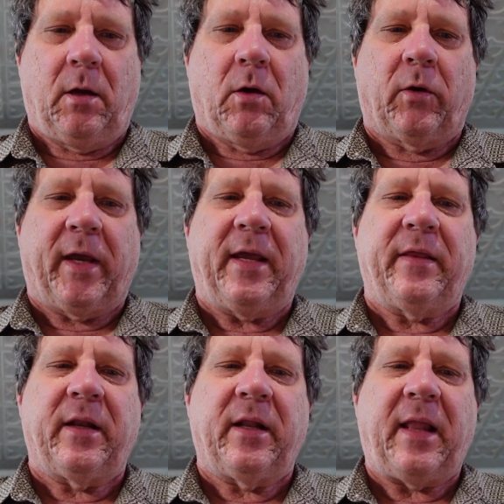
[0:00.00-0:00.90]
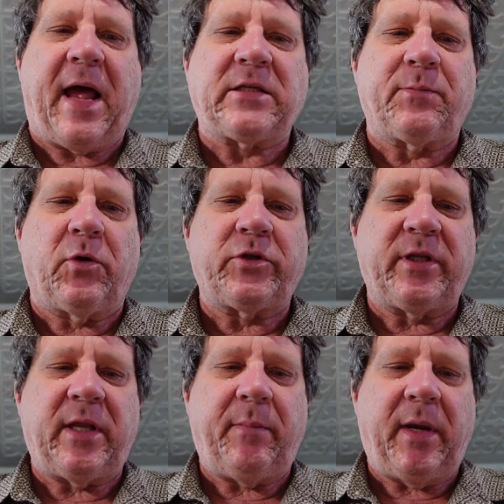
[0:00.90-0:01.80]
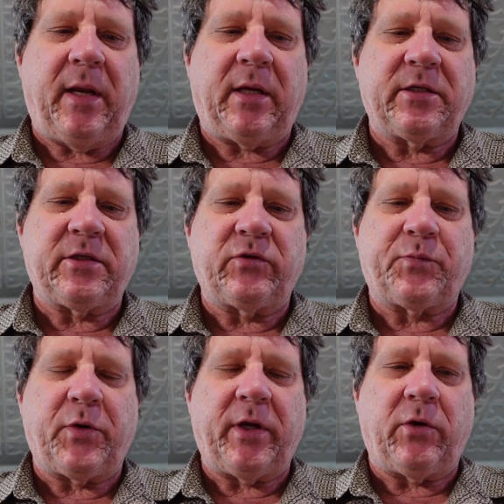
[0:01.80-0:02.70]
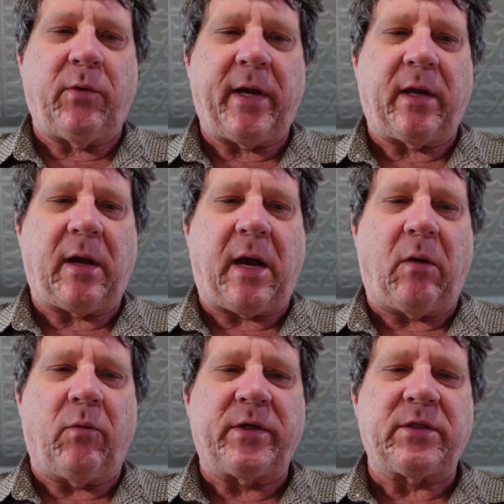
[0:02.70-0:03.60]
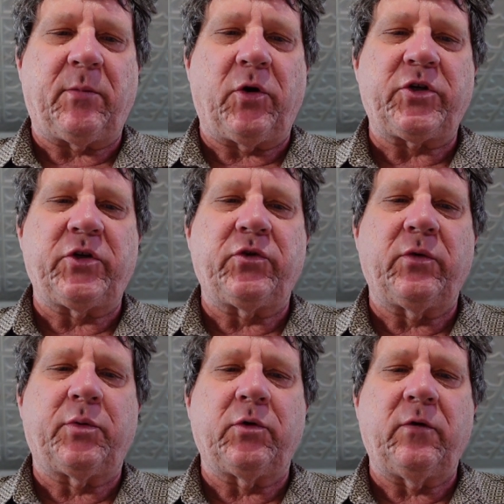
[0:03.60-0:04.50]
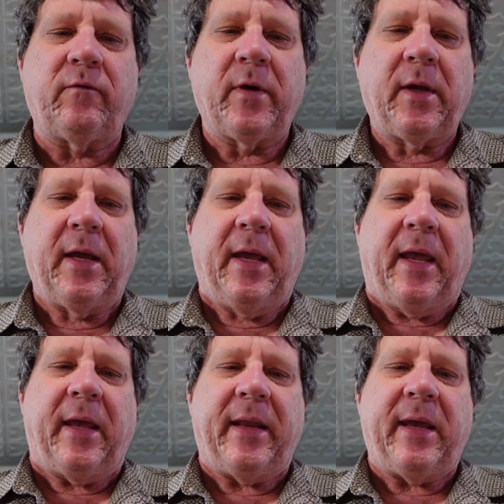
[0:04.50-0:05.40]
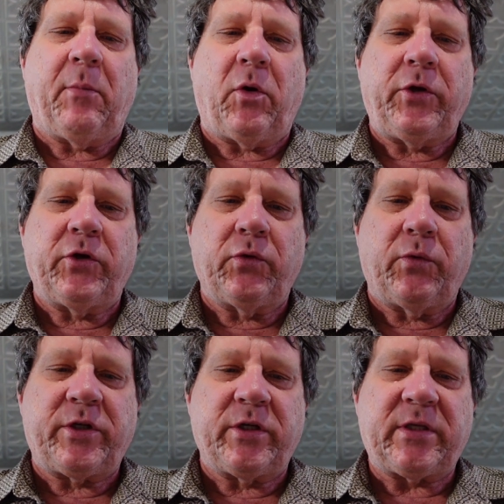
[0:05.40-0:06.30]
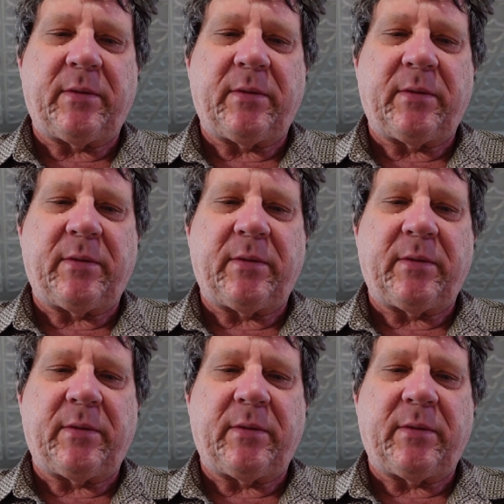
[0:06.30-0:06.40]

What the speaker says: Okay, and then the last motion they made, because it was pretty quick, was a motion to approve an MOU, which is a